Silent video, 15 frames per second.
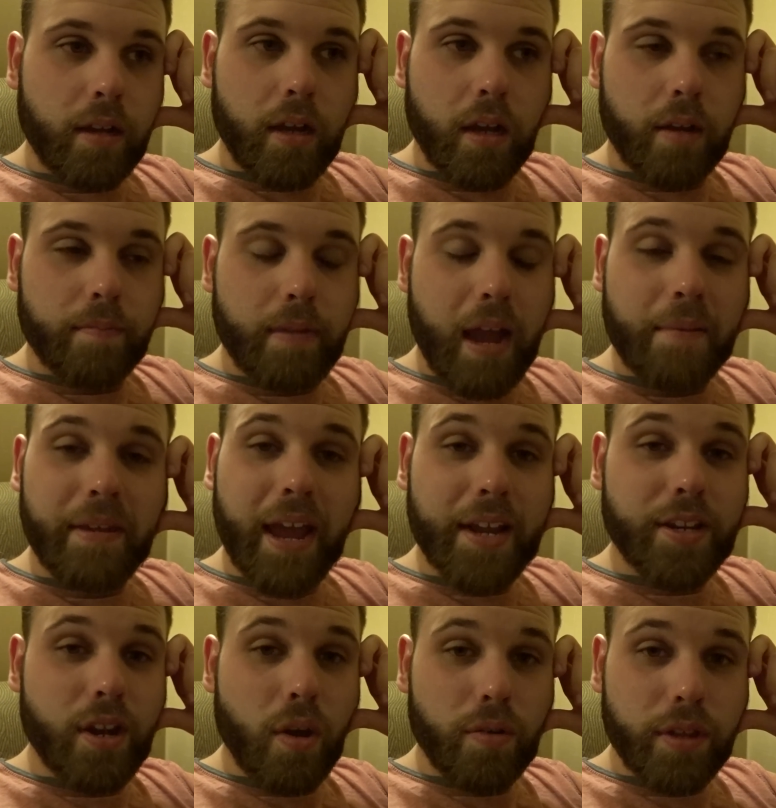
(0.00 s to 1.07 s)
I mean, I
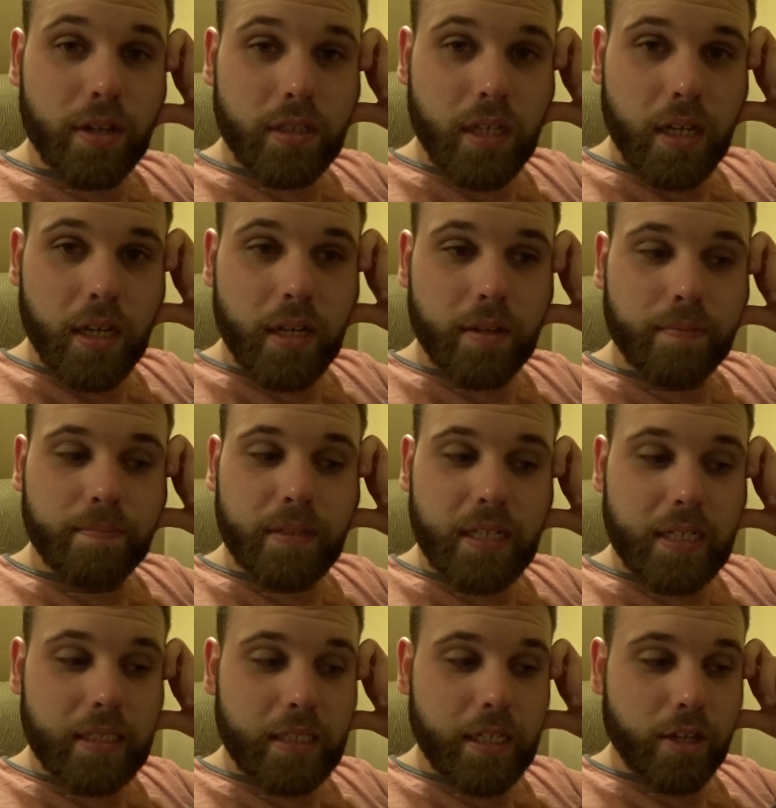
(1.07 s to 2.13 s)
know there's a
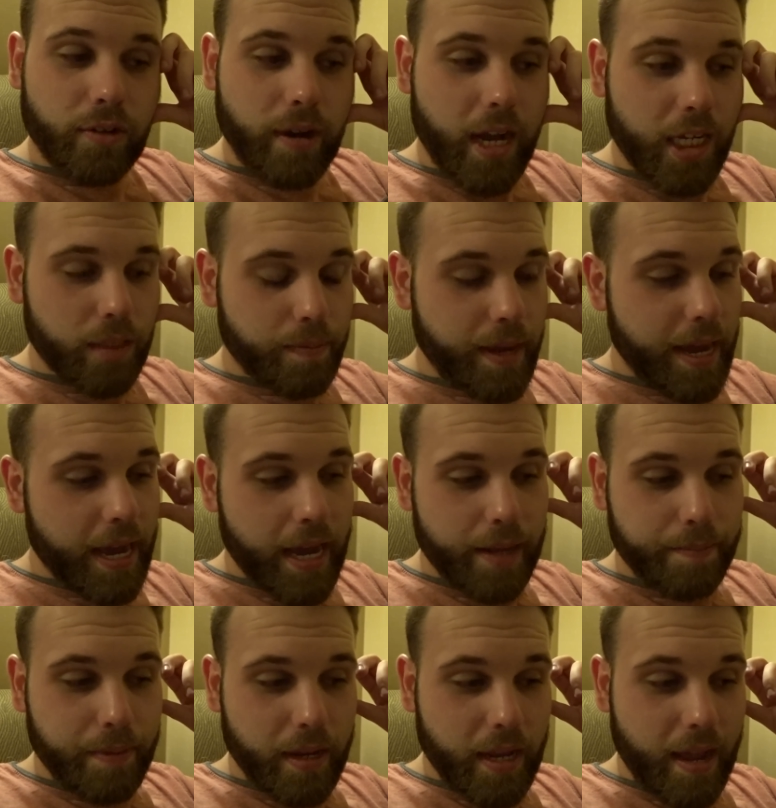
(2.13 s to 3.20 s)
DC crash
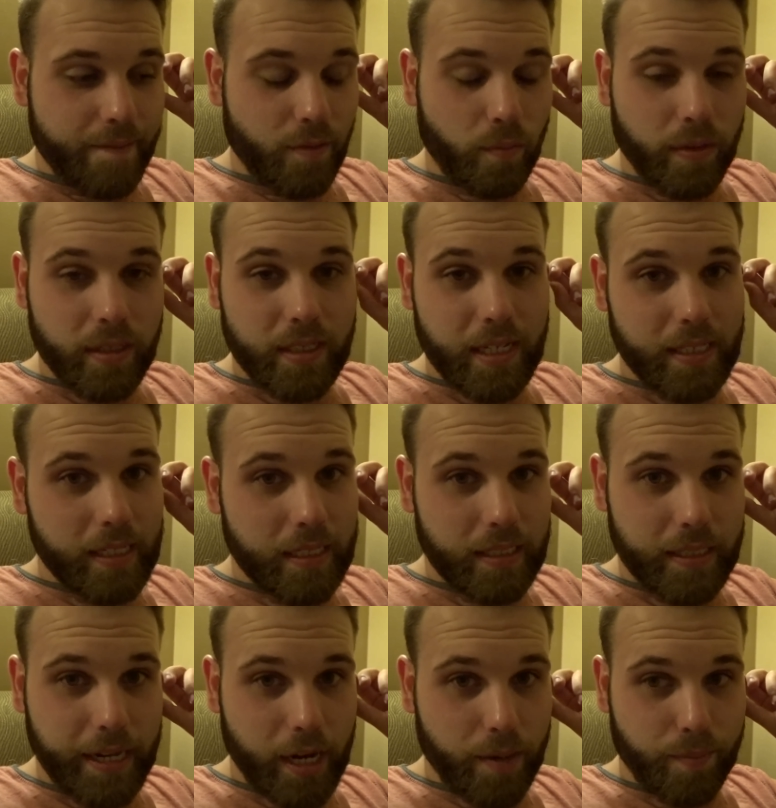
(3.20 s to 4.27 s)
pad, but everyone says
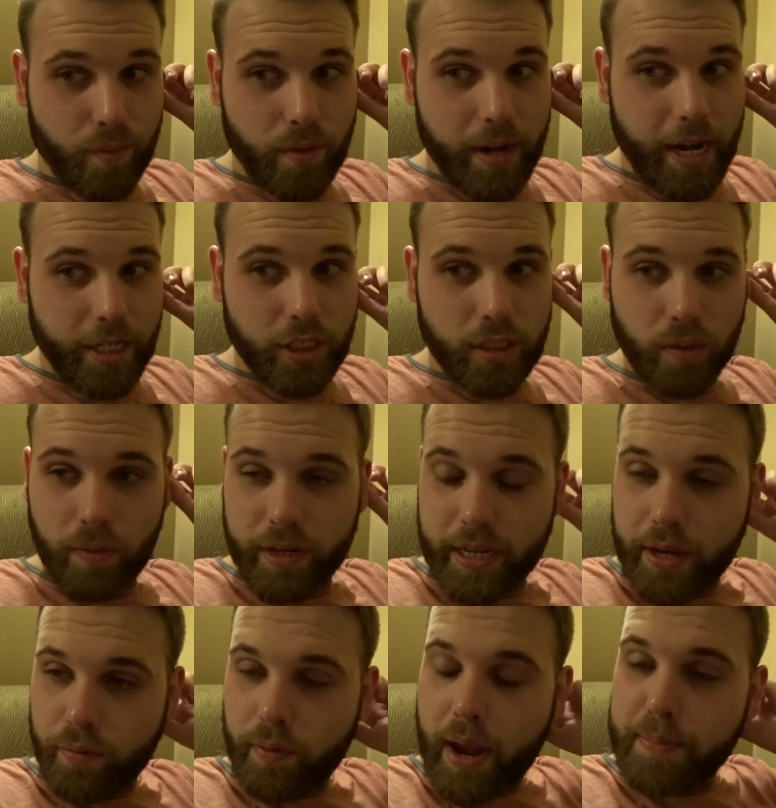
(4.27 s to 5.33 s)
it's terrible, and I just don't want to
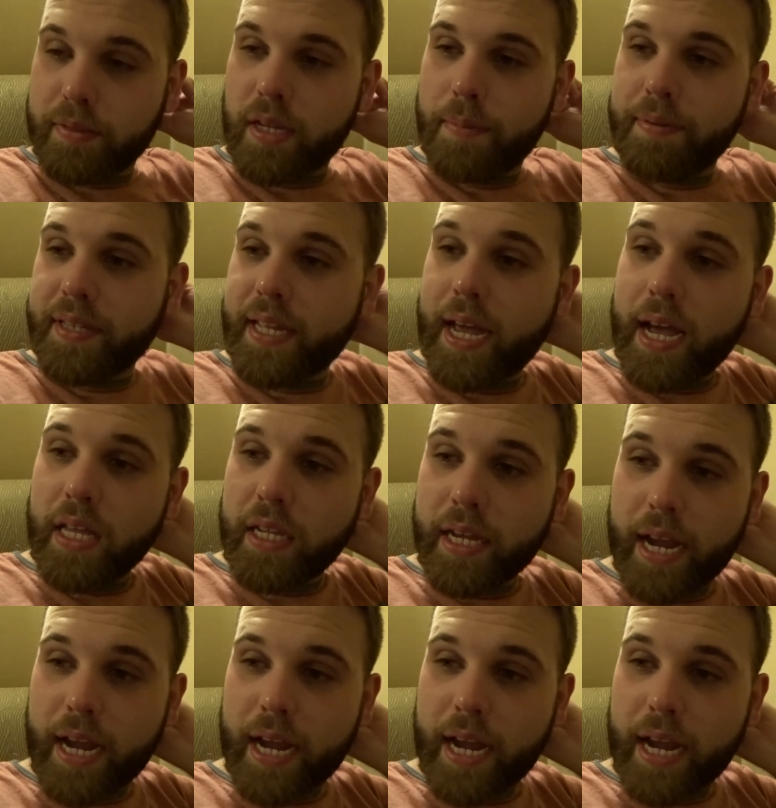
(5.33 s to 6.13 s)
get wrapped up in that.